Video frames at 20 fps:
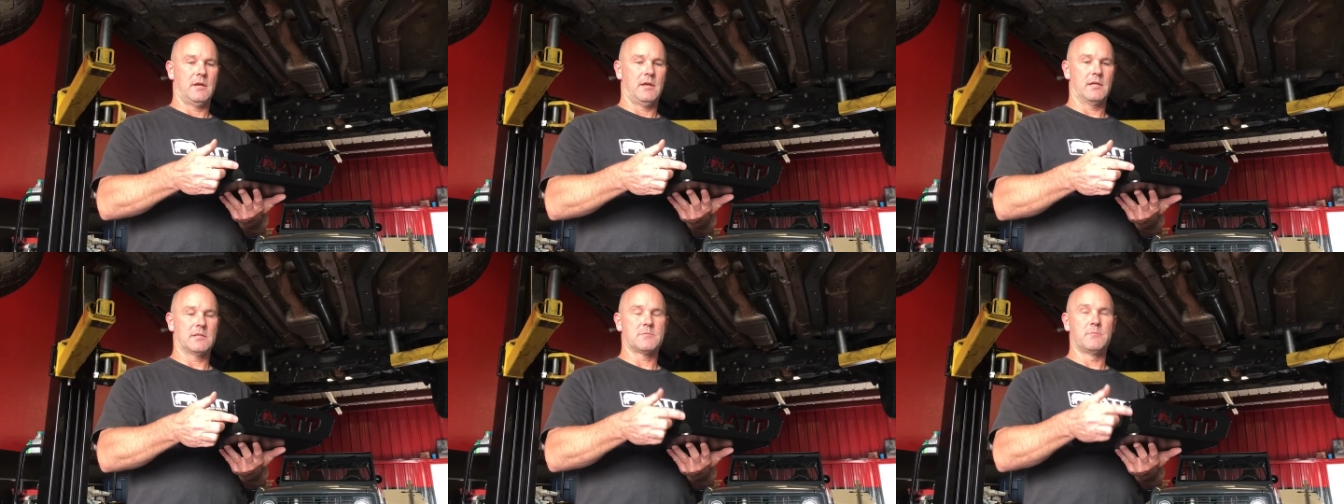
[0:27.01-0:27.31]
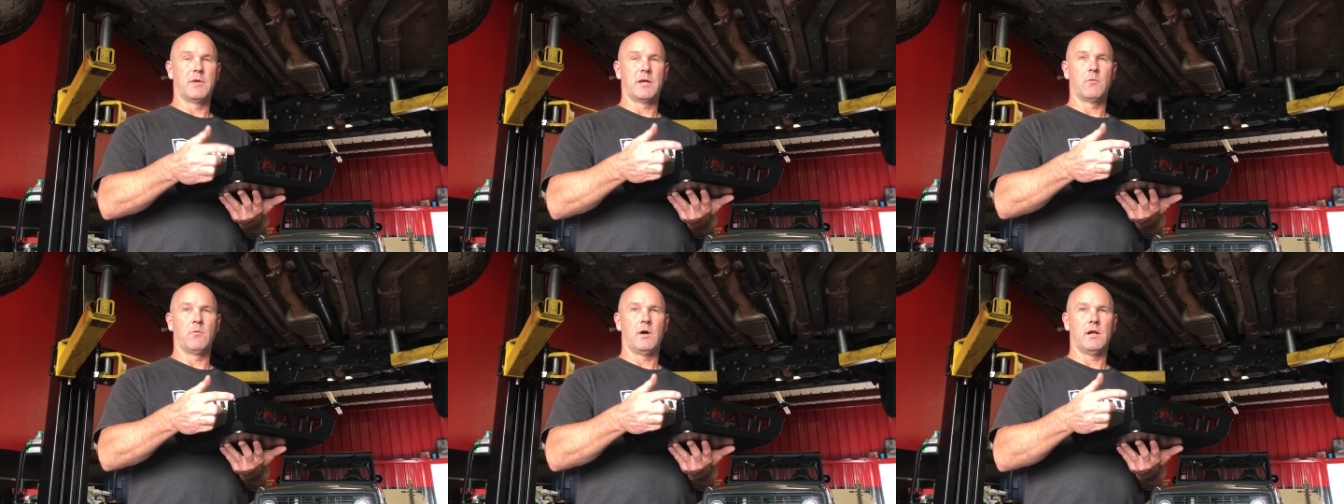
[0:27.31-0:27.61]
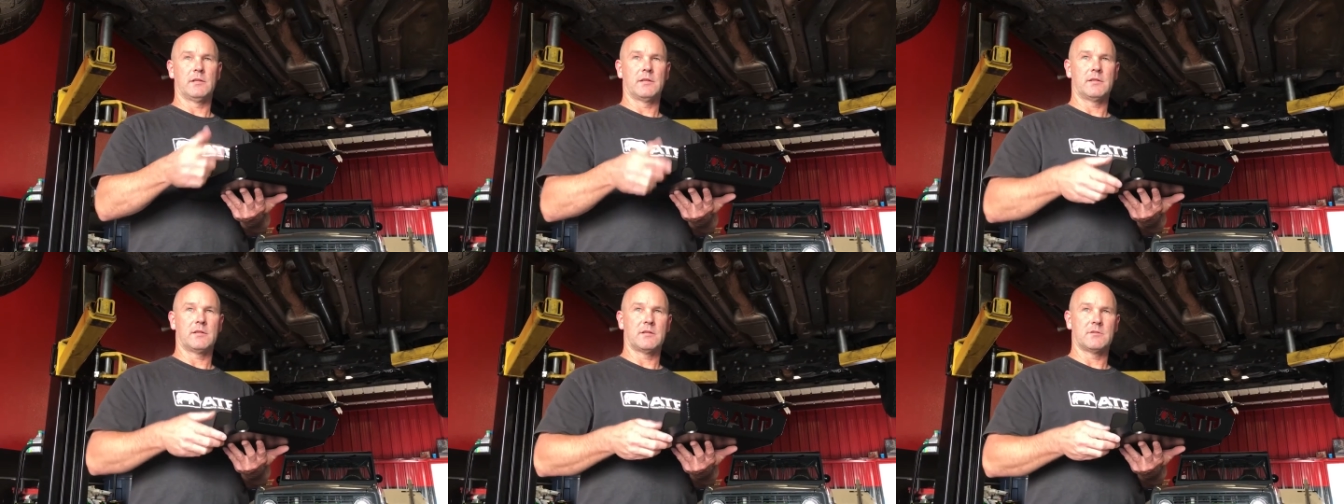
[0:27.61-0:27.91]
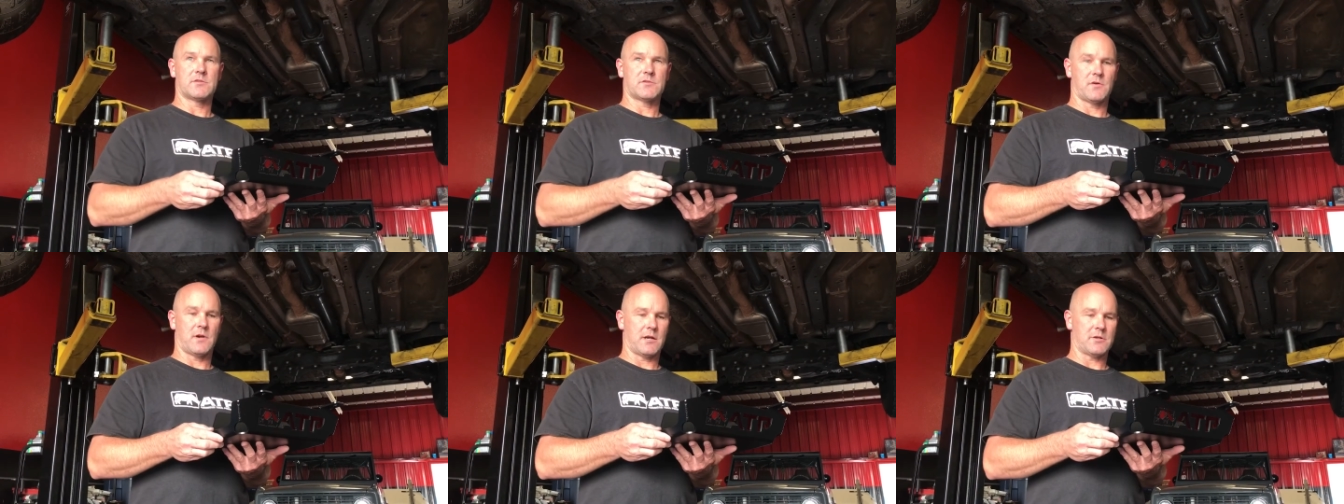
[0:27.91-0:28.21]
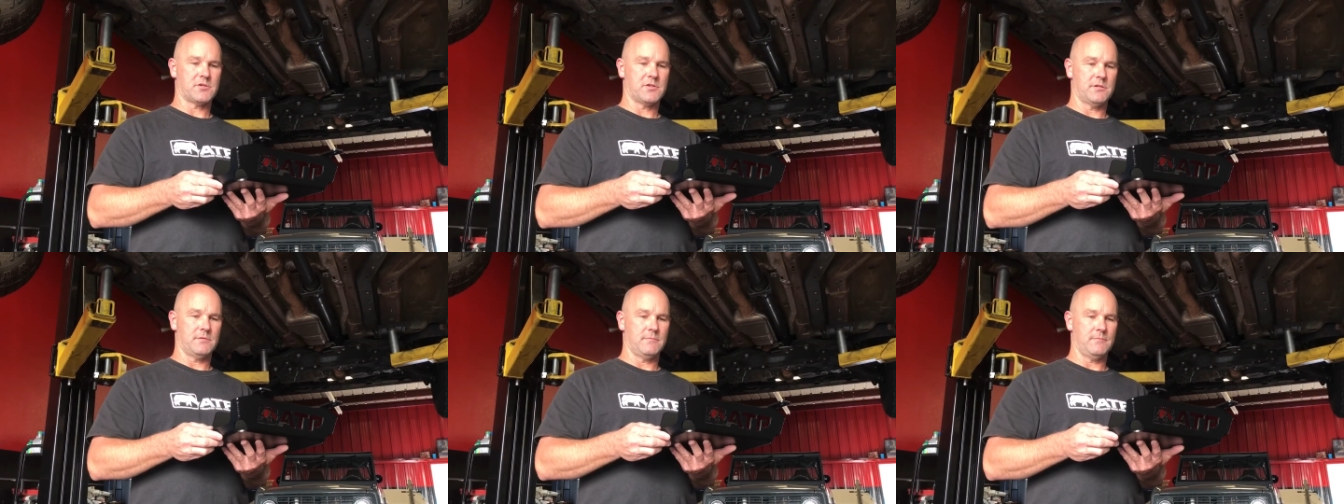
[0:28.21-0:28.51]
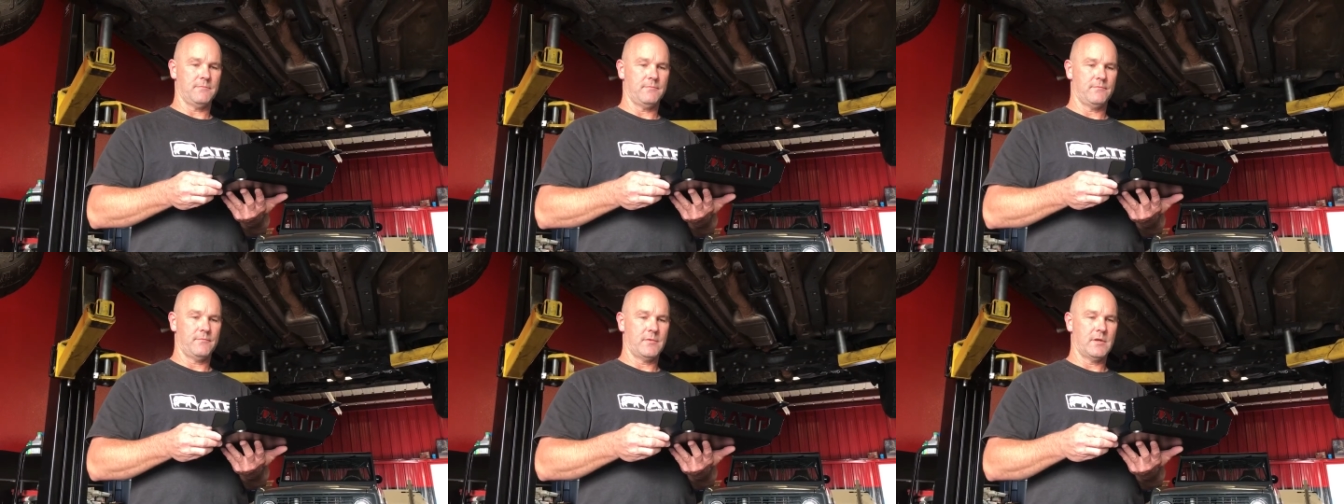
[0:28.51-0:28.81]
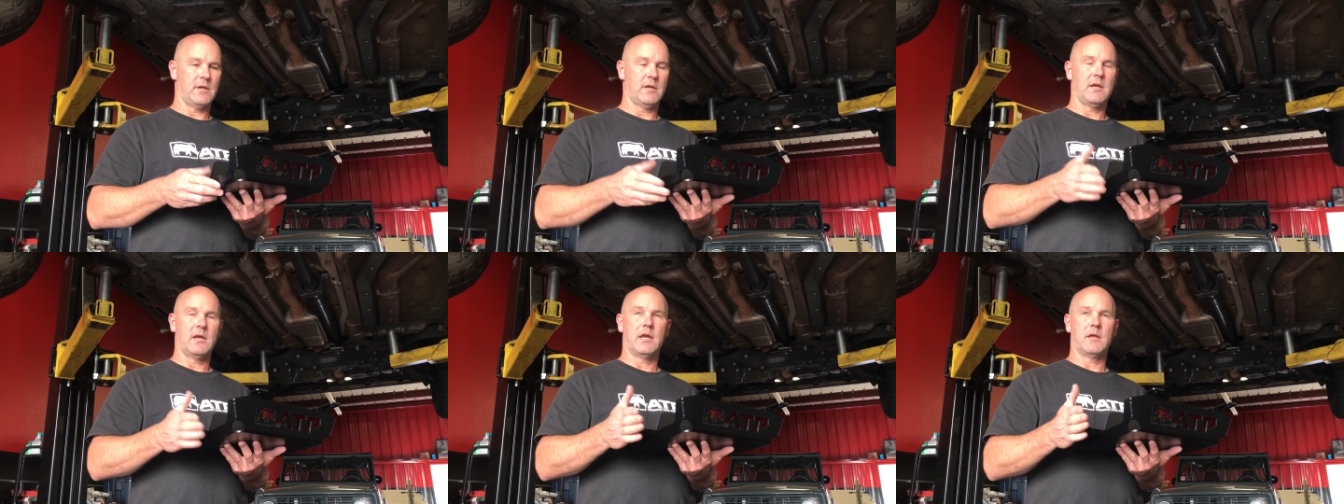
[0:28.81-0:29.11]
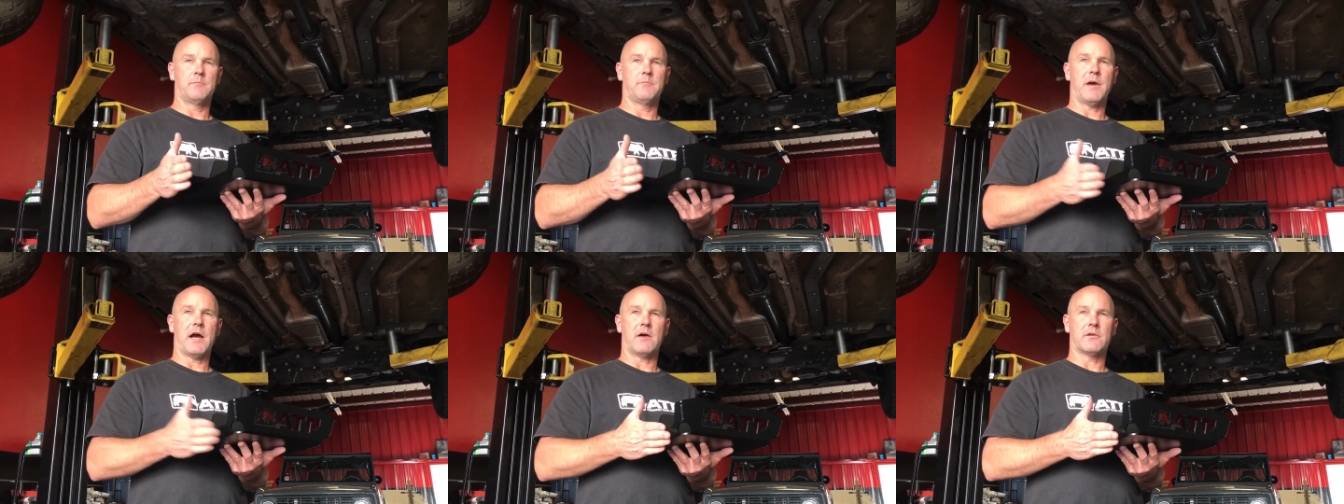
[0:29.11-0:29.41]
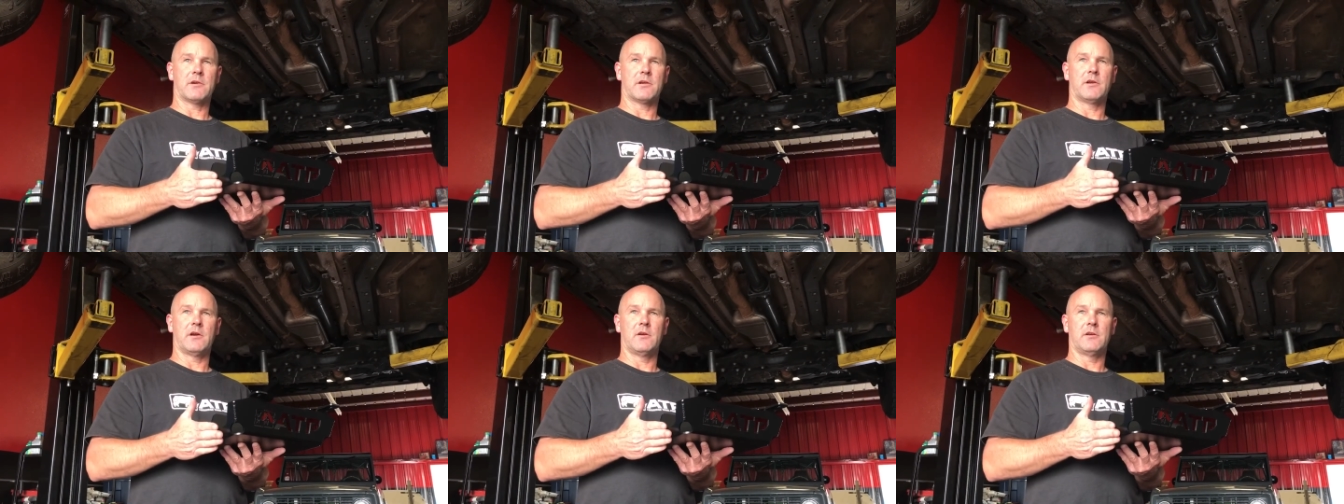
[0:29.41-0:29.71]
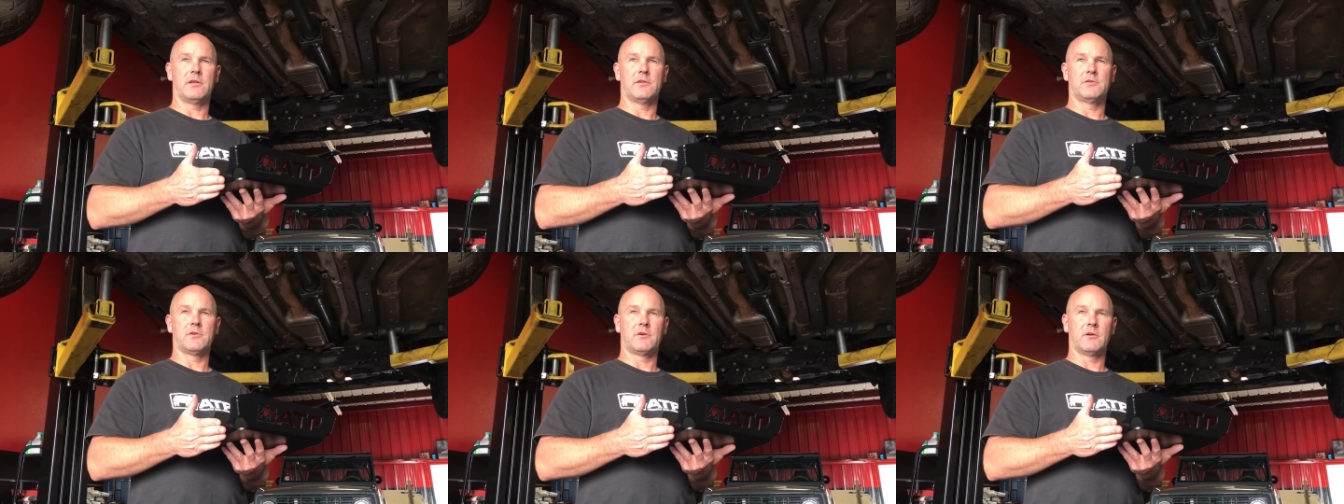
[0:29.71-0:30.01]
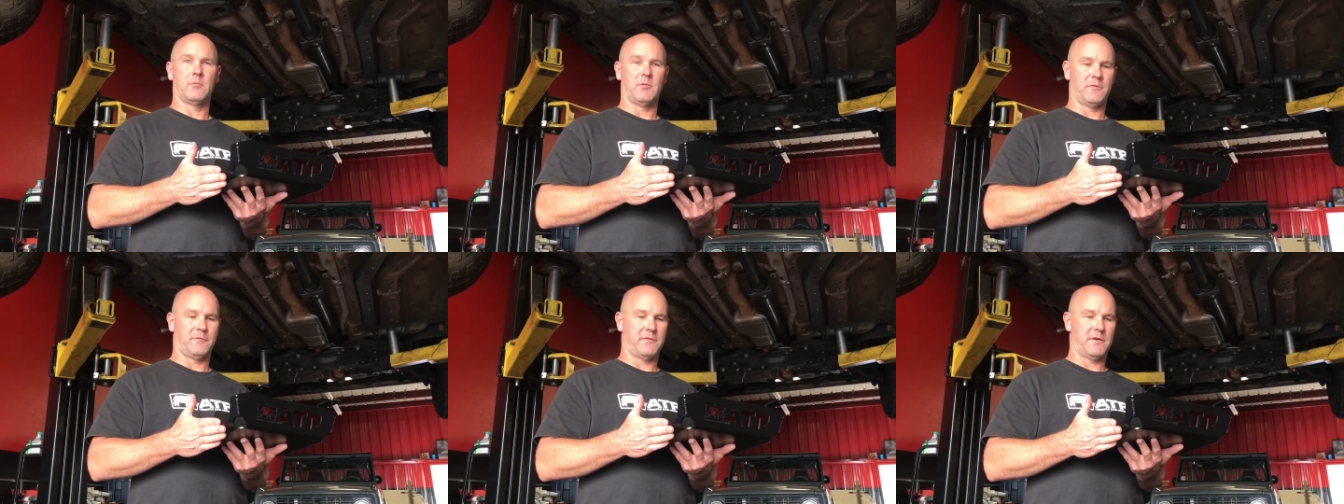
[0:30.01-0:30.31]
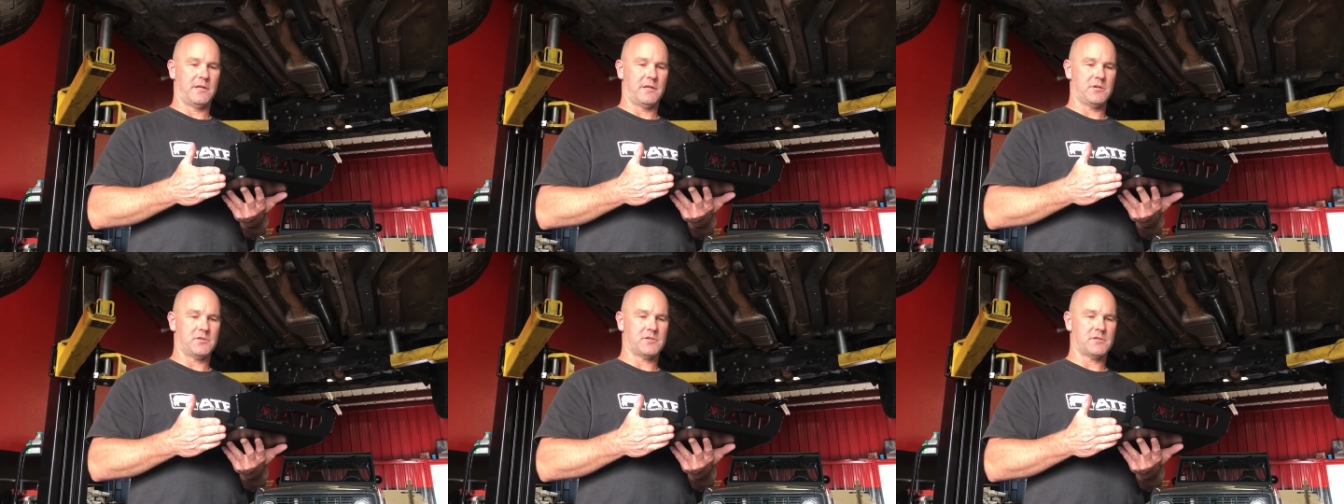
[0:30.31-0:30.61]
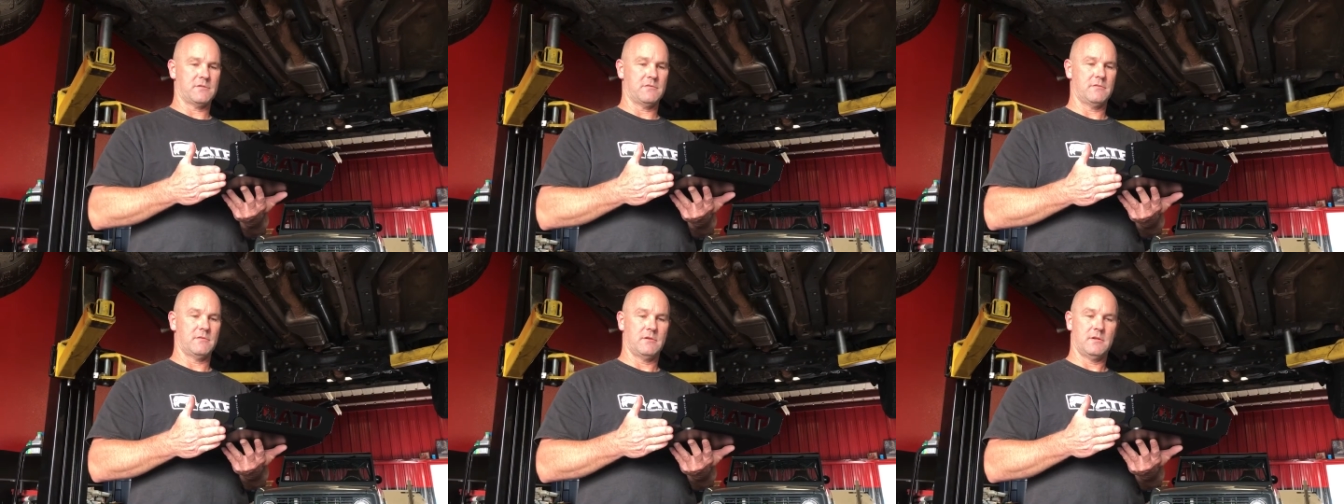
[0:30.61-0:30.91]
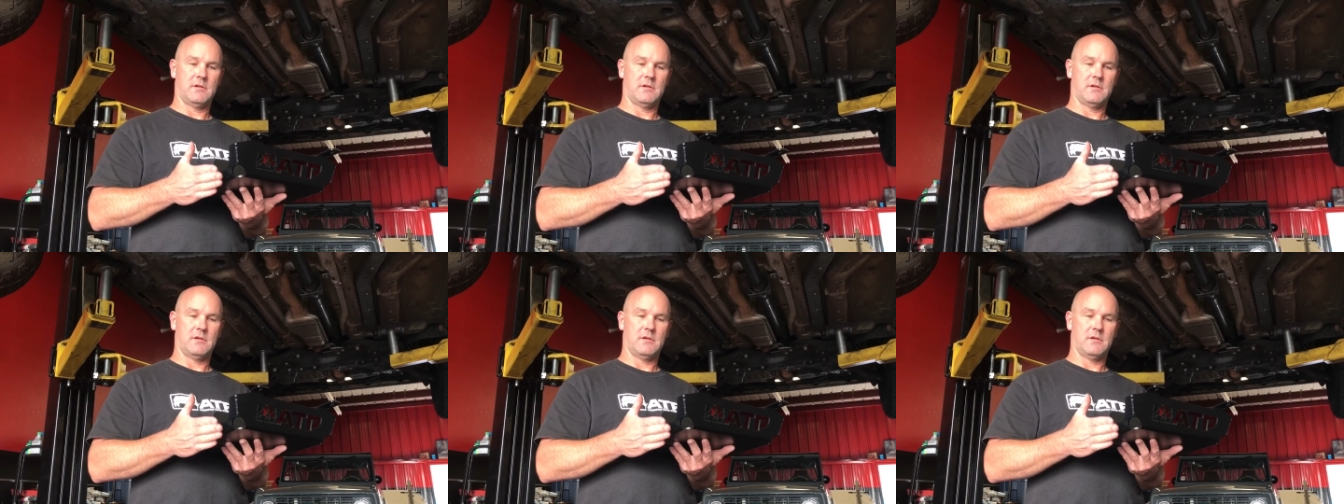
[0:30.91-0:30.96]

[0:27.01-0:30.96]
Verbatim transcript: It's MIG welded construction and powder coated durable finish.